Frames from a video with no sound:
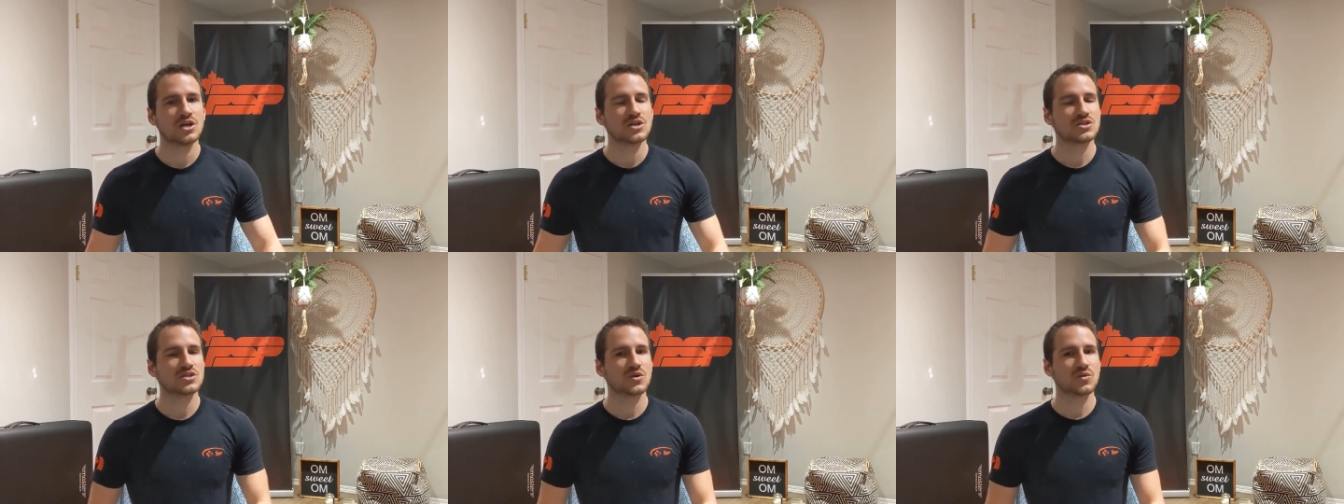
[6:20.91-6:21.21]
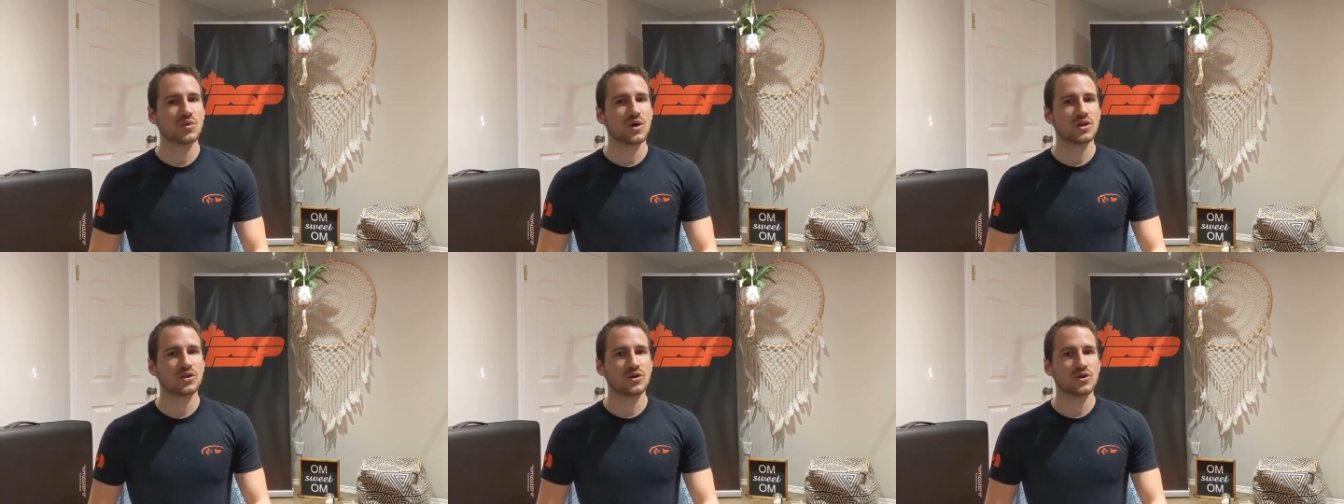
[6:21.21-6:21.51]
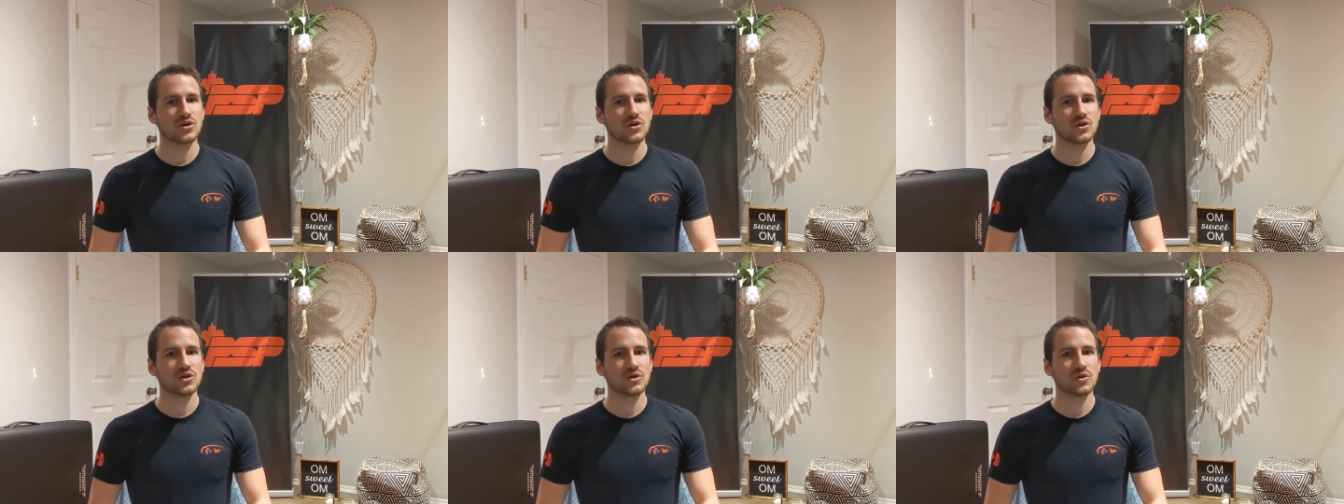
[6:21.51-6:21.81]
So
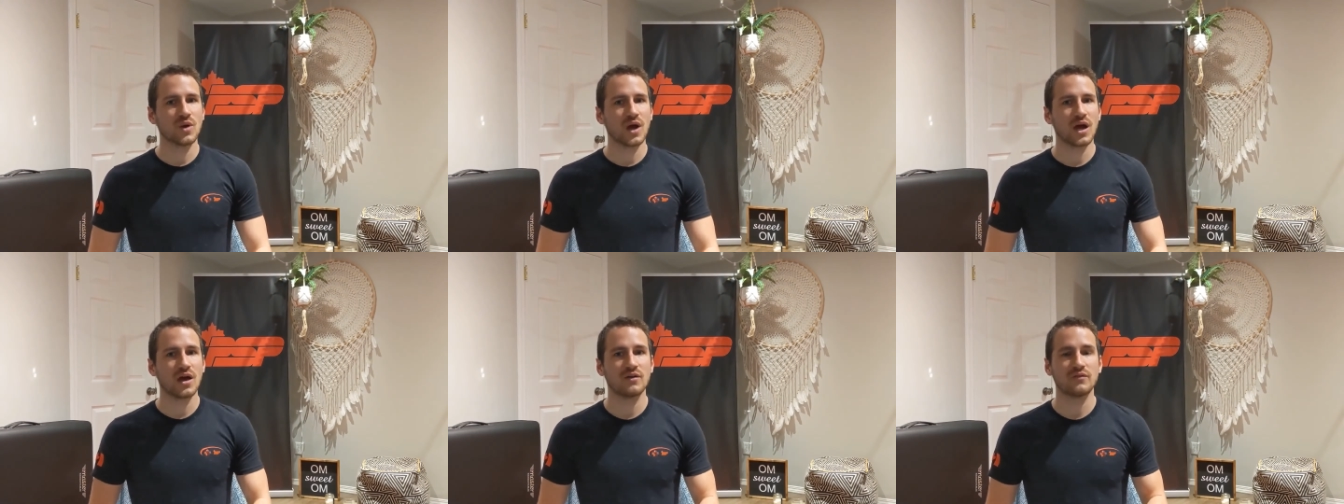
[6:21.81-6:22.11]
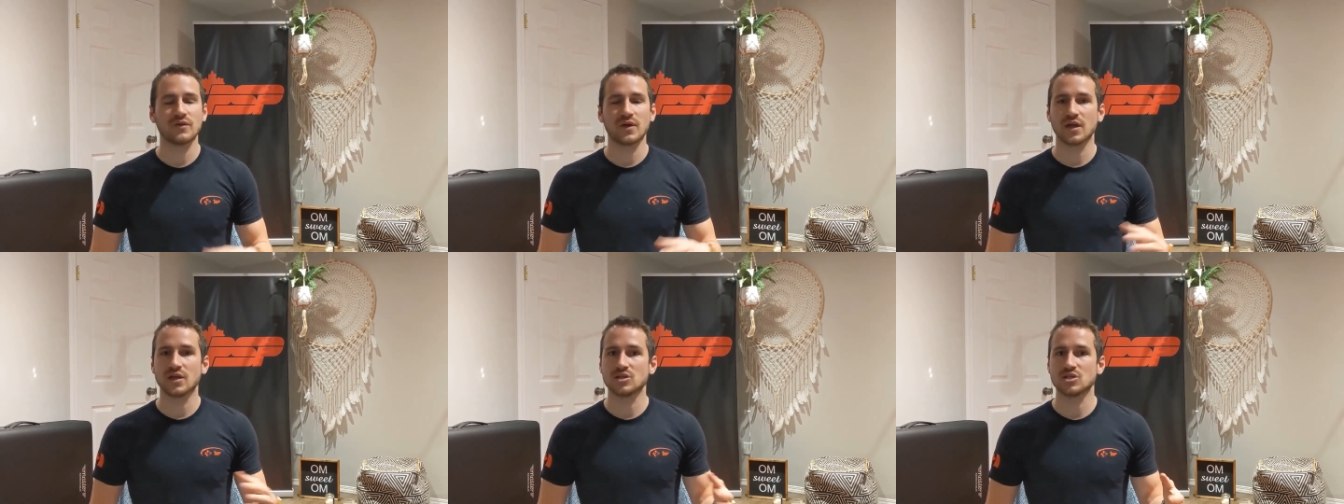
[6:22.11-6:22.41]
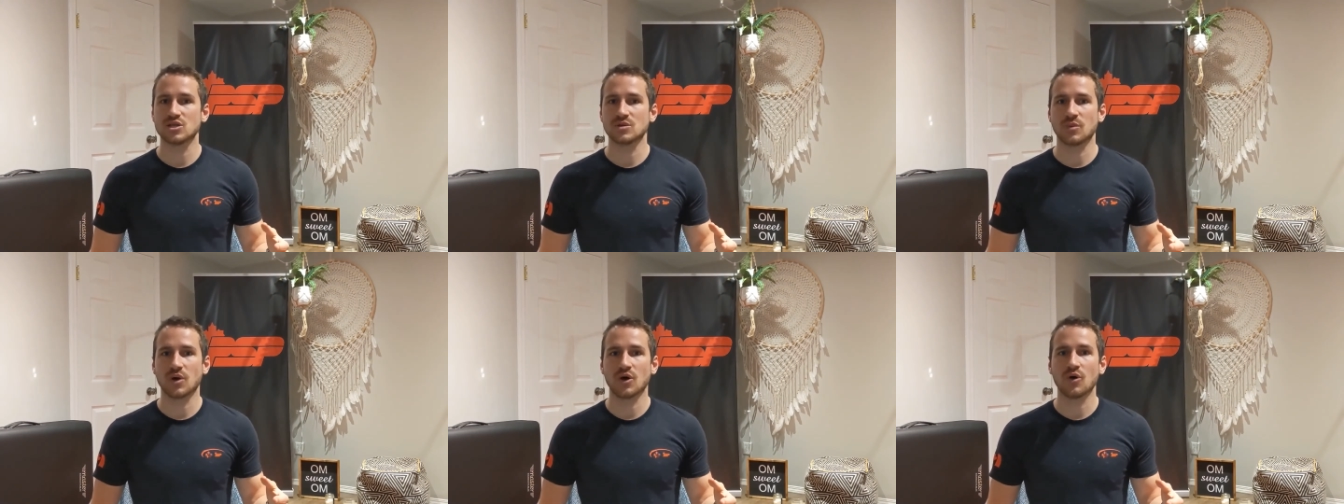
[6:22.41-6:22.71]
whether you have a
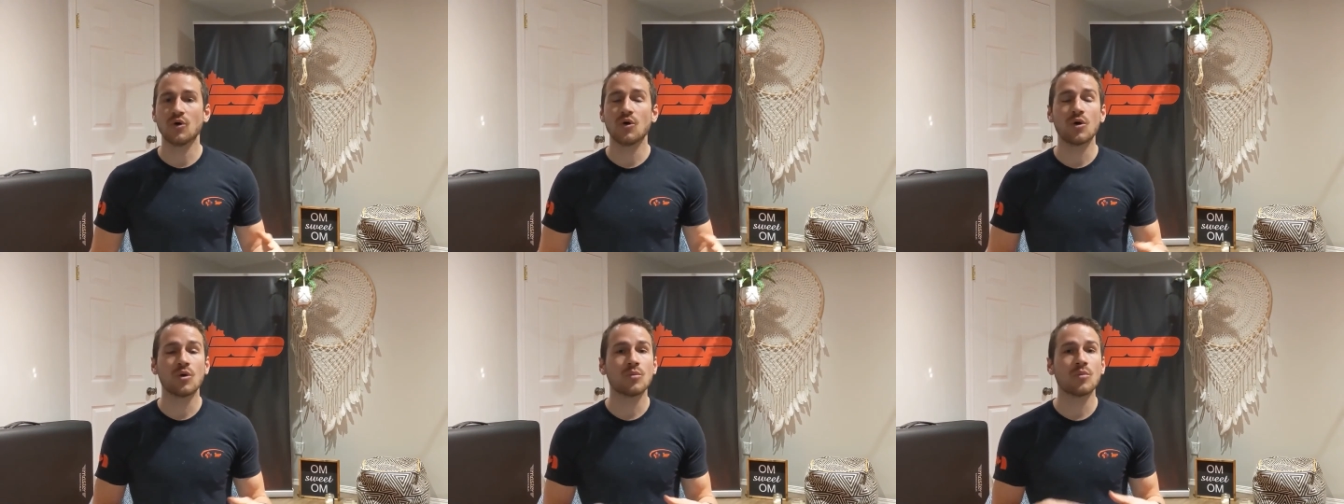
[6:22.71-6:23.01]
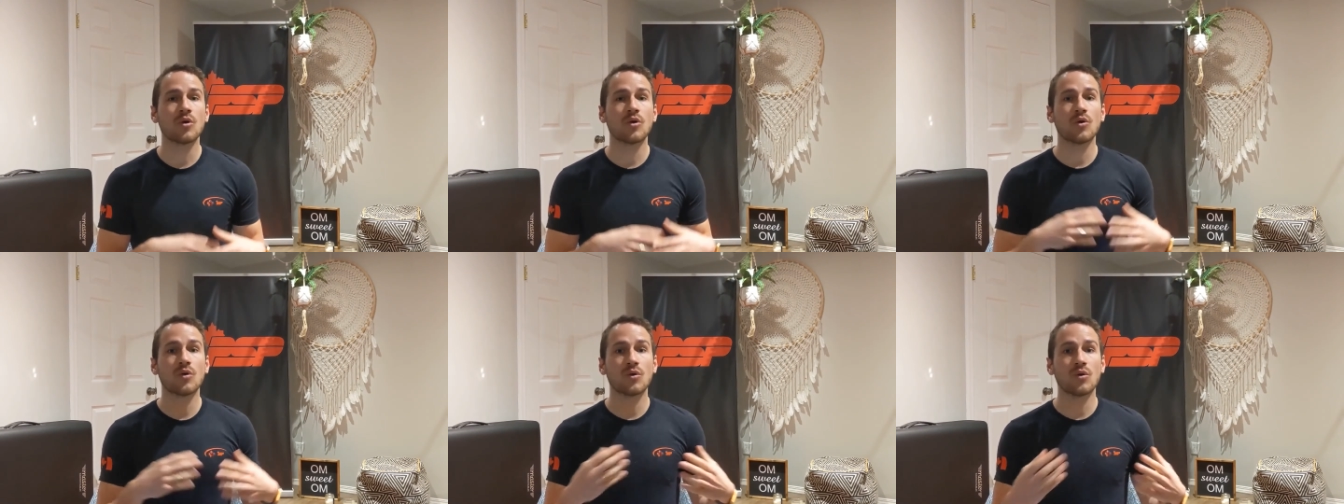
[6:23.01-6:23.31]
gym at home